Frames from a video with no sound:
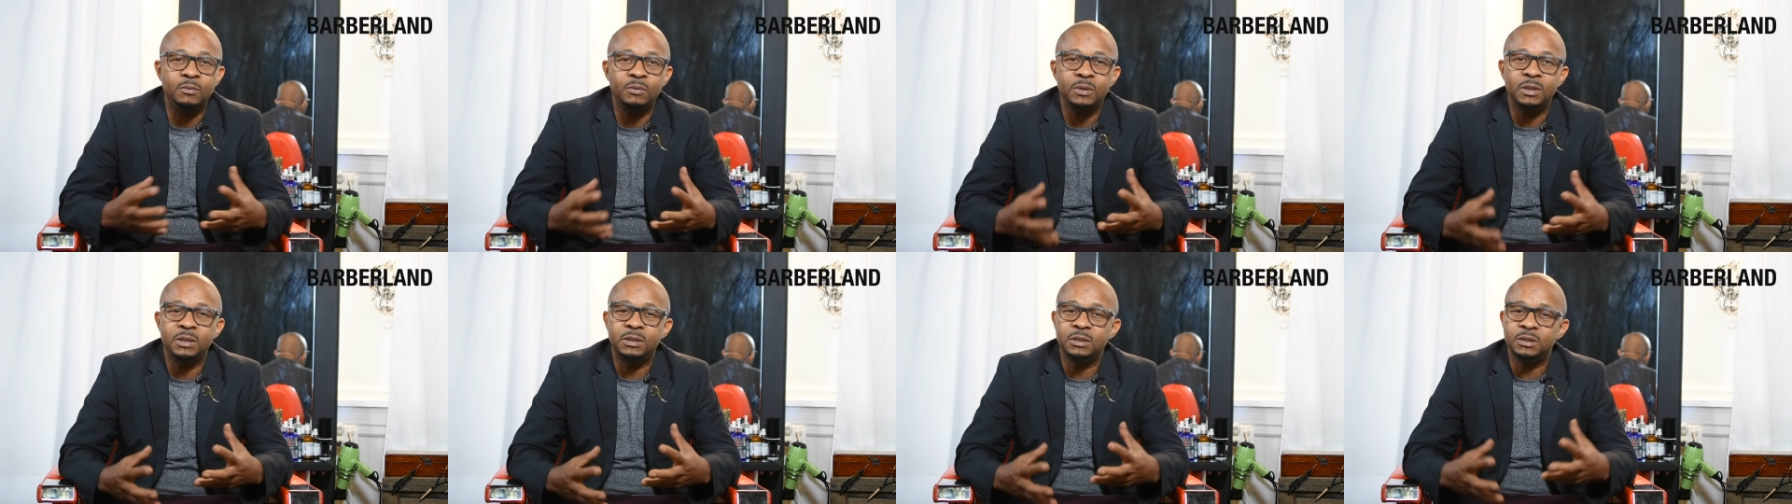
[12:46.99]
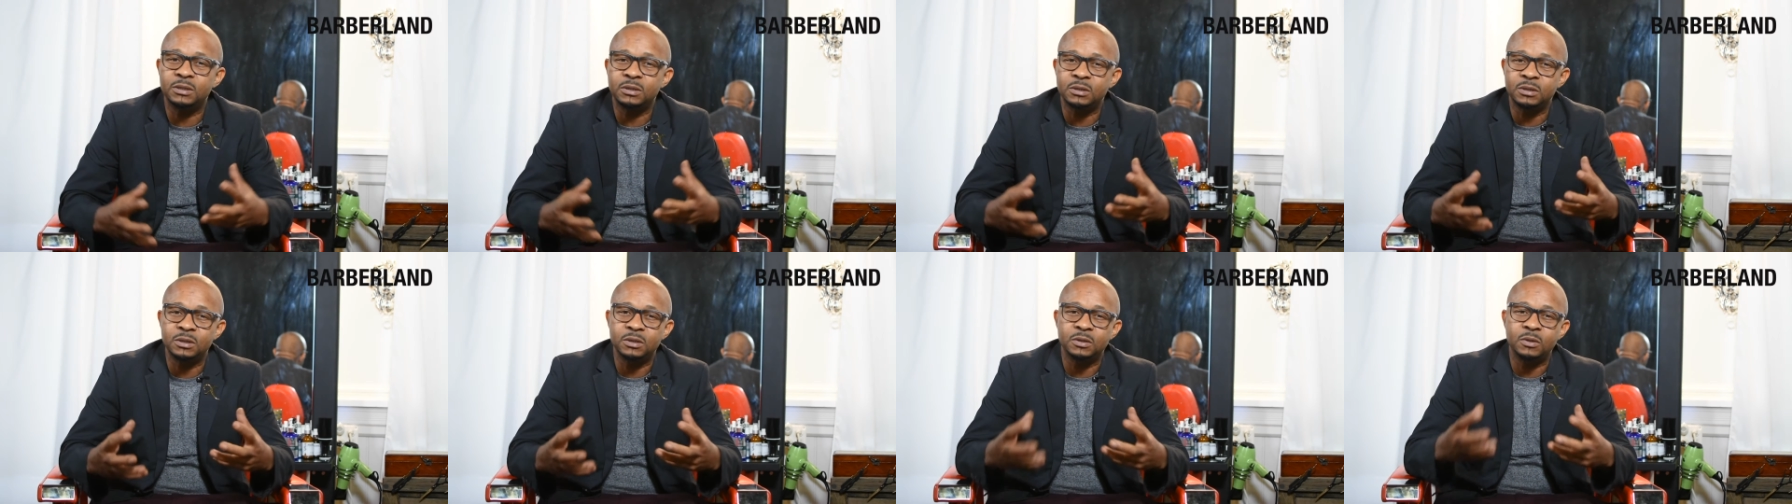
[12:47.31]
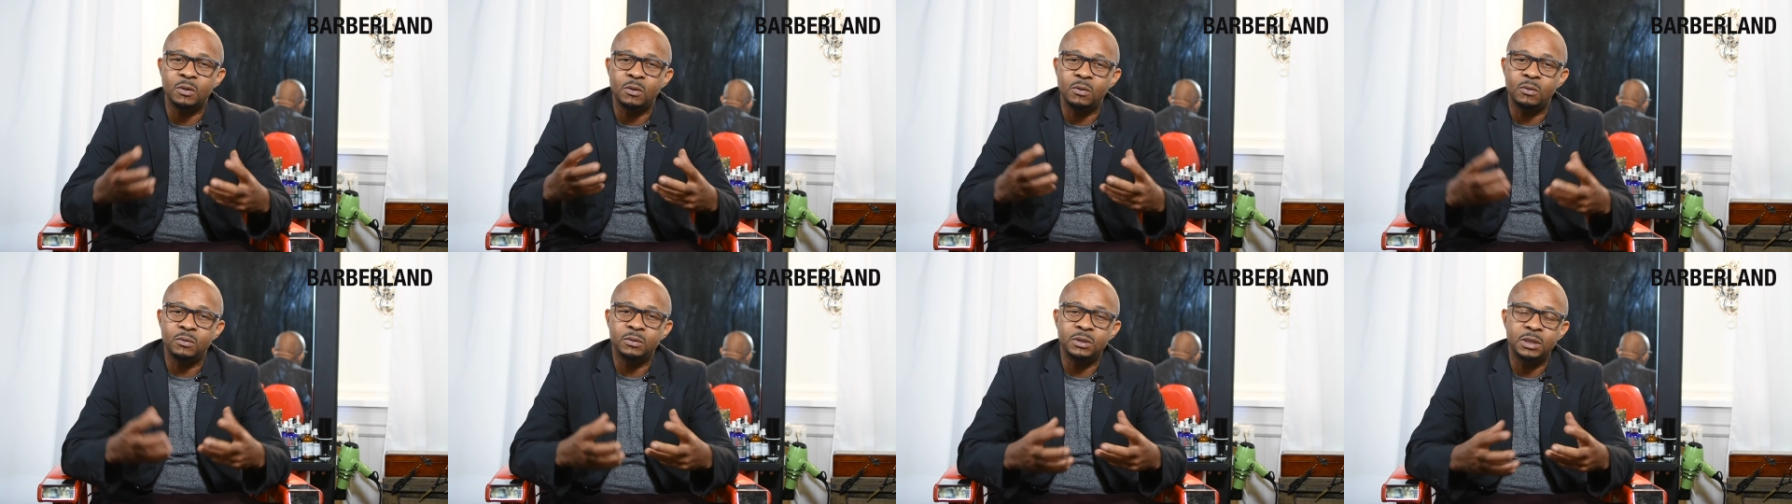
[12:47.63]
with just this
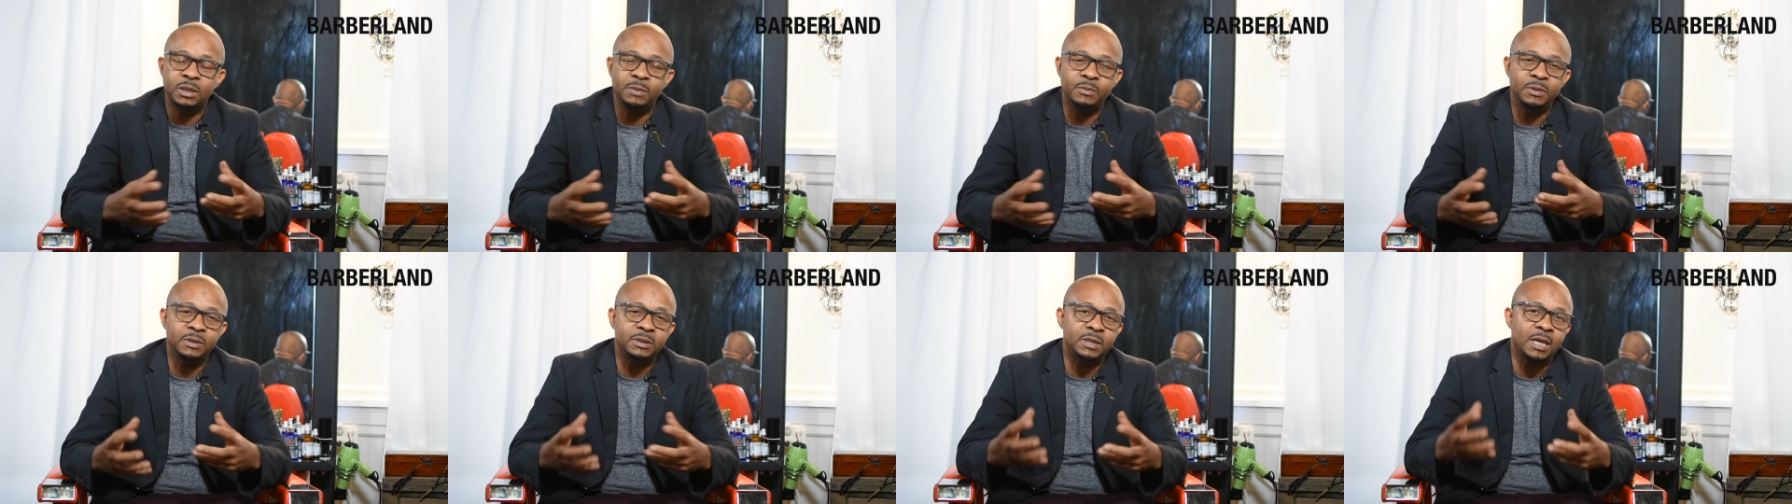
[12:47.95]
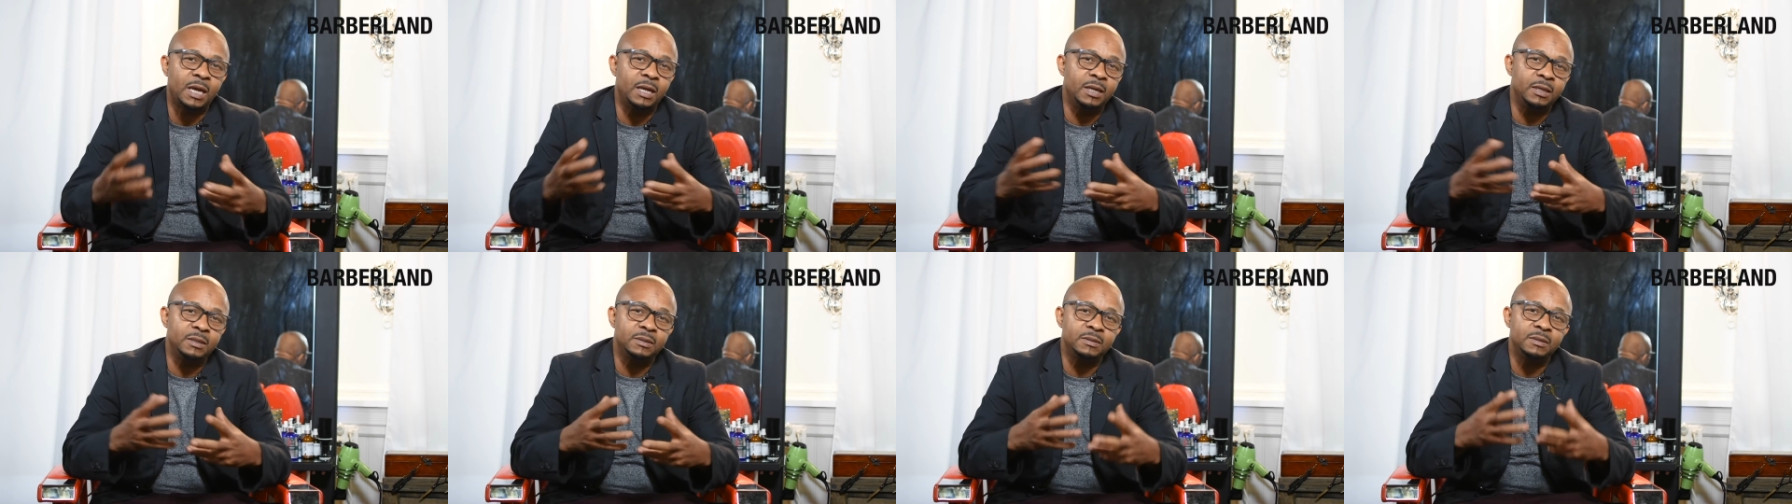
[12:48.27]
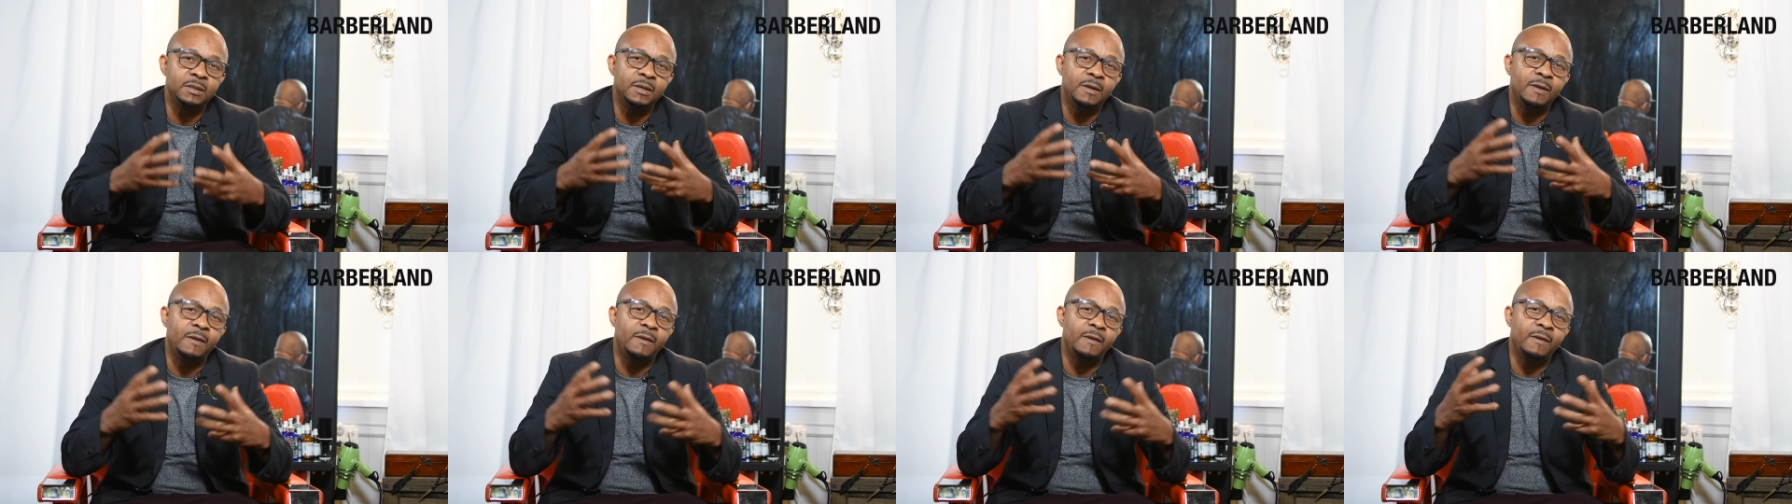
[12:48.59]
whole Team Xotics
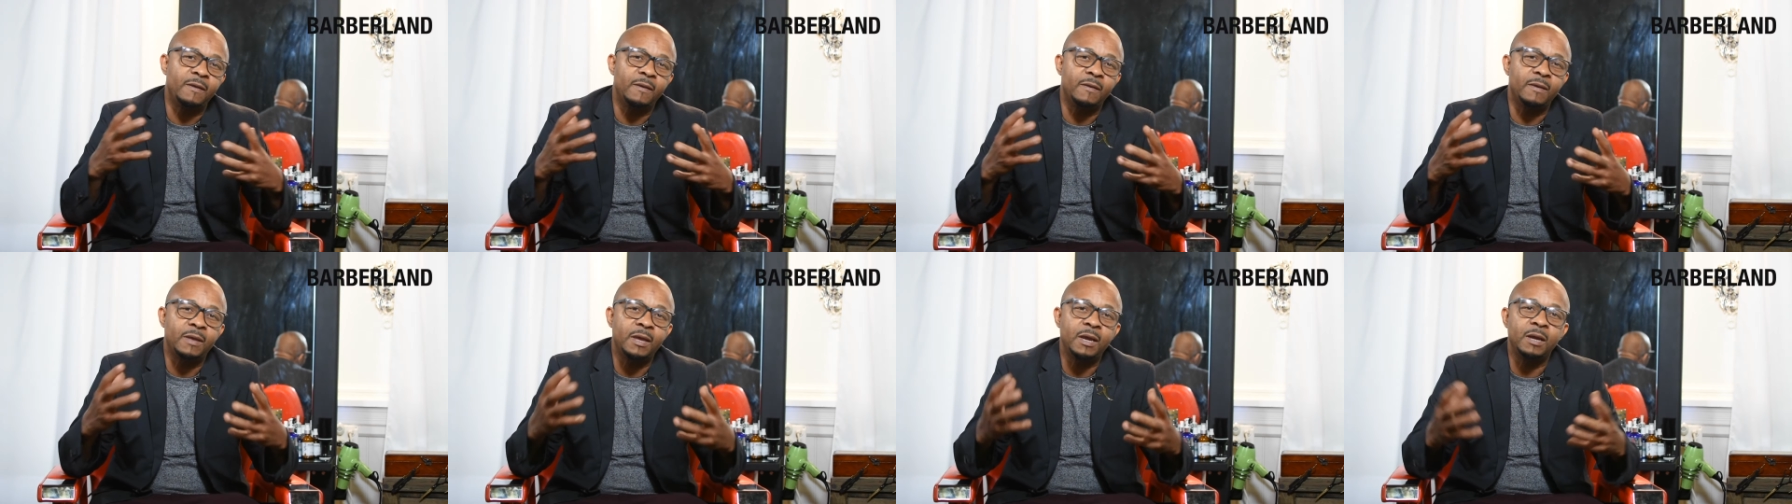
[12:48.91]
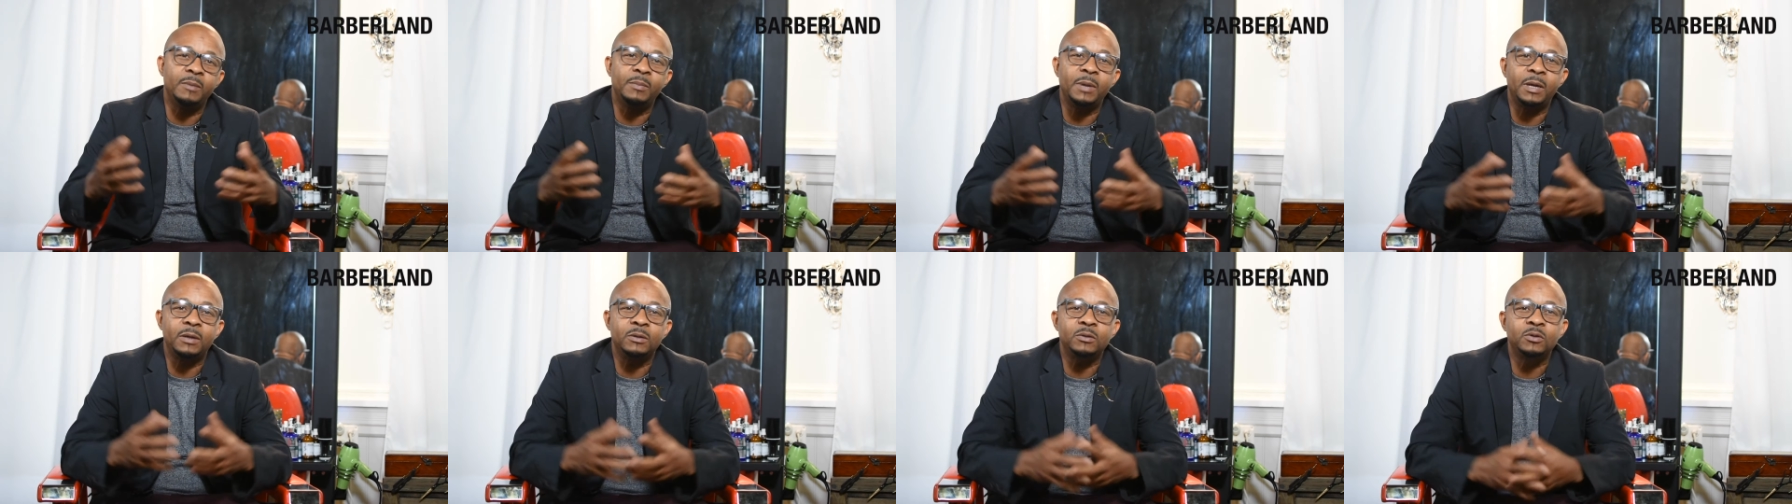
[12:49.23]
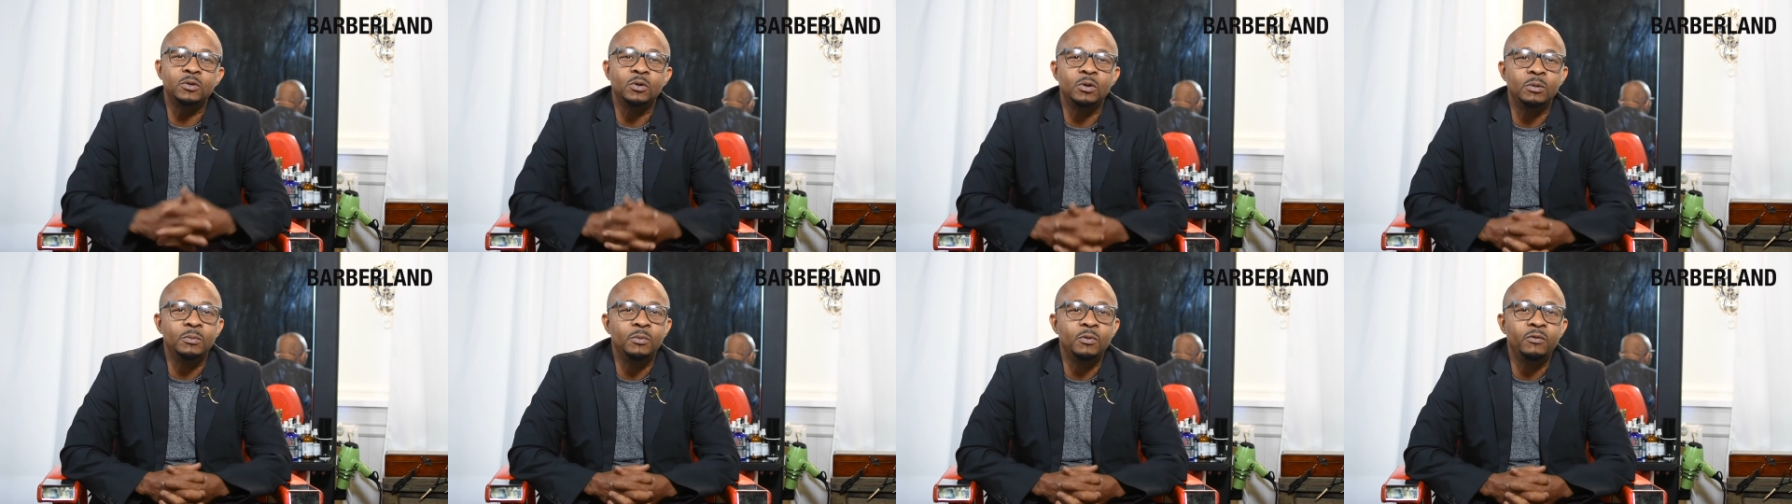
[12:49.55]
hair battle
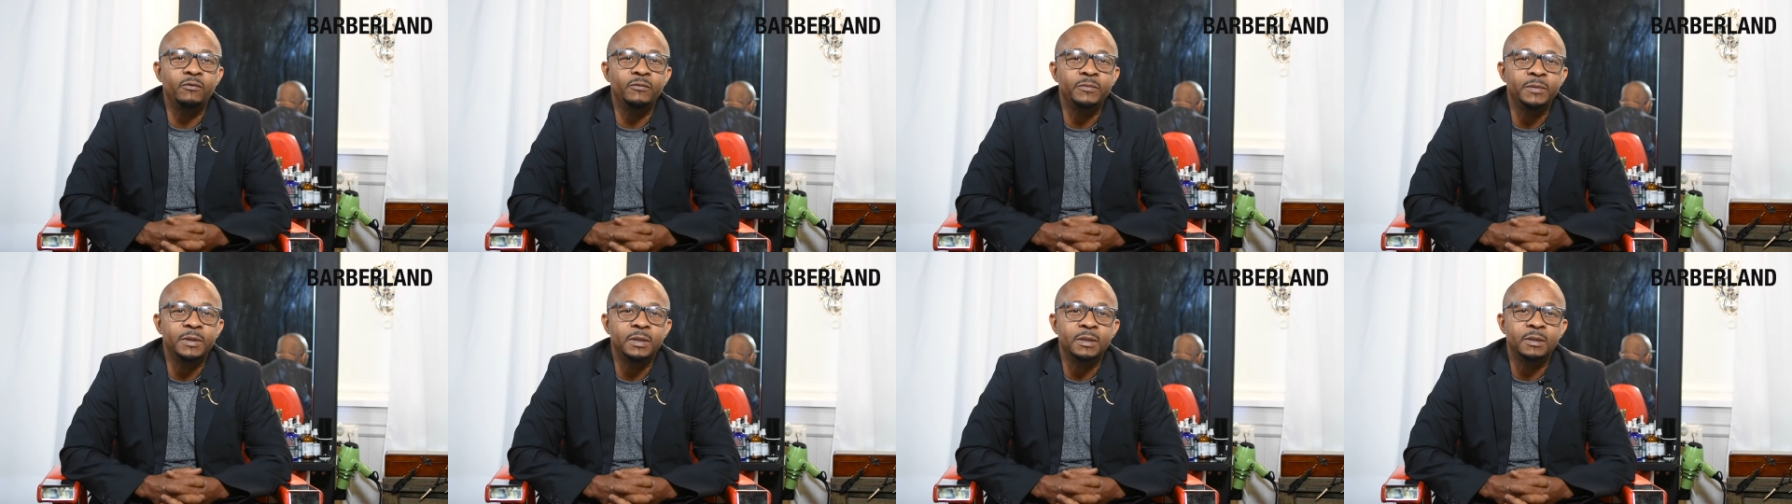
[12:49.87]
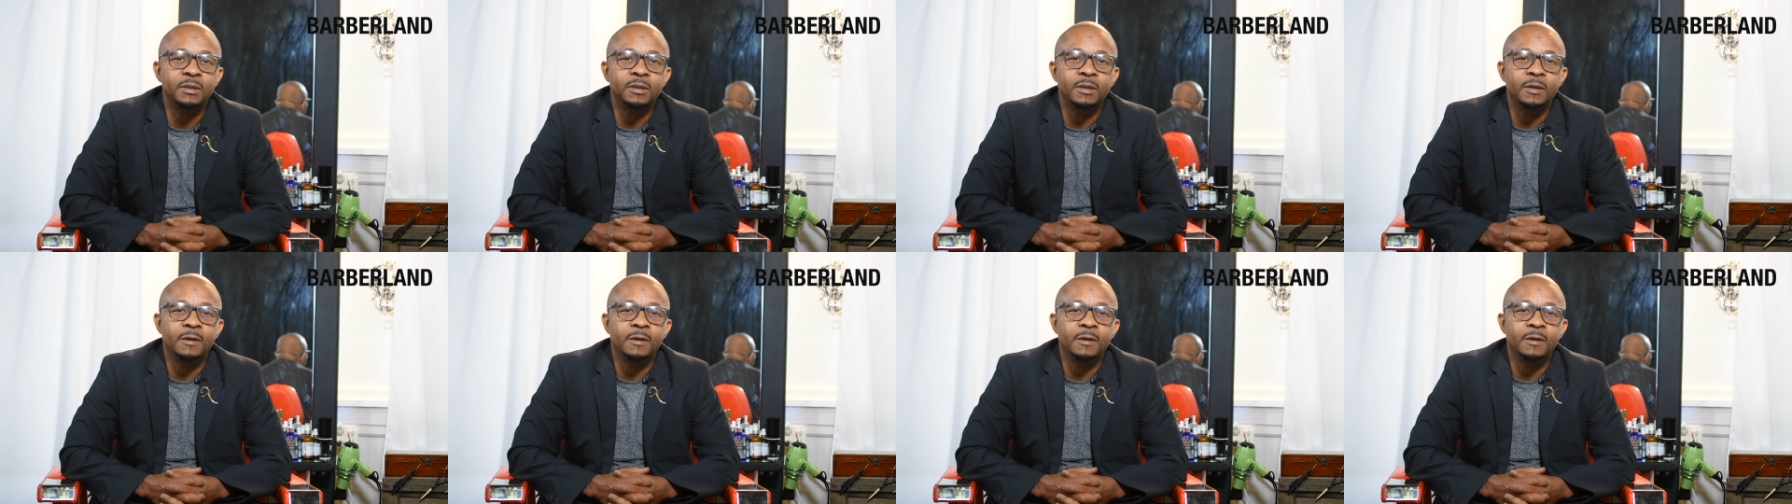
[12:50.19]
tour movement.